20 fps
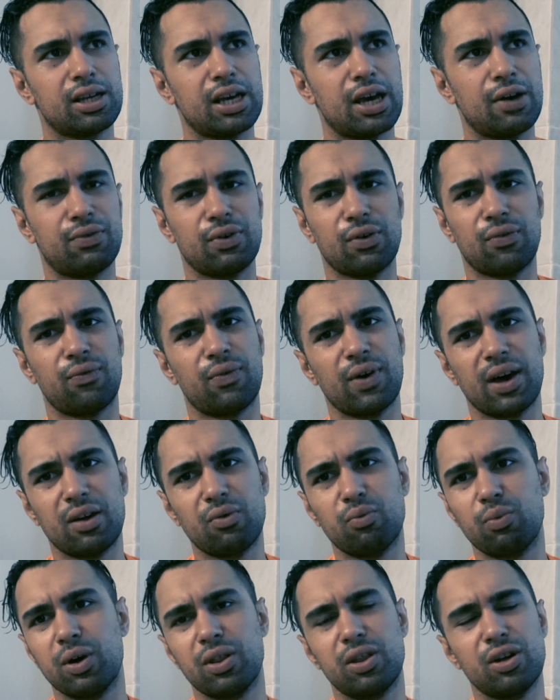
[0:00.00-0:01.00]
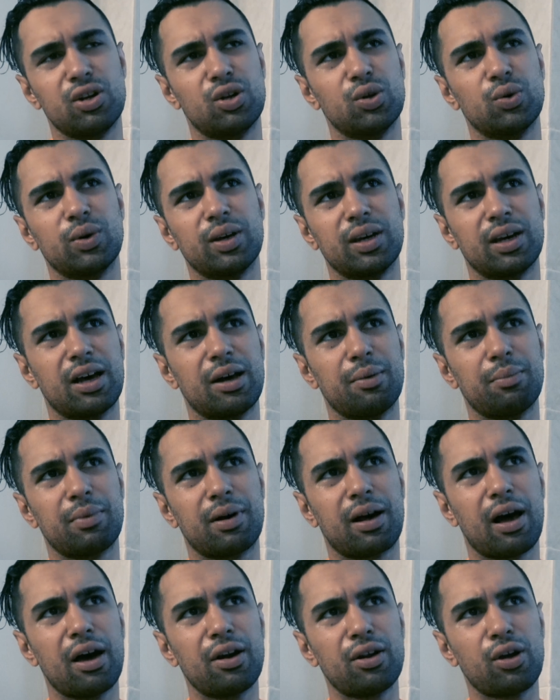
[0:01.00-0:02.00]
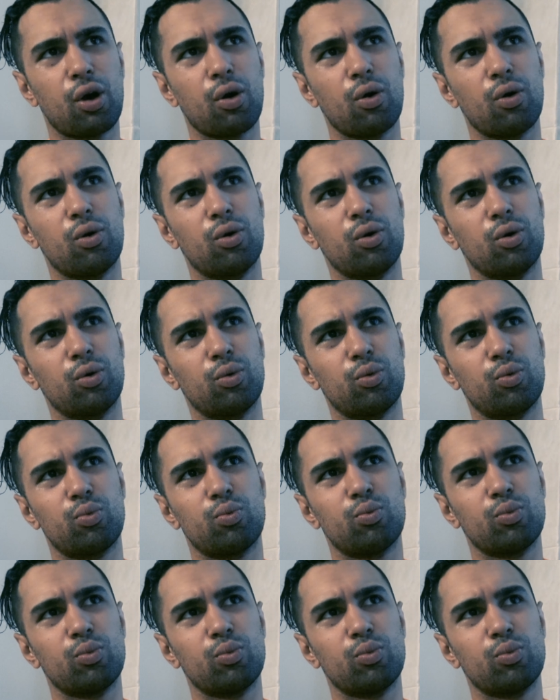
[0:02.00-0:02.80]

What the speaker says: If you're fat, whether you're doing cardio or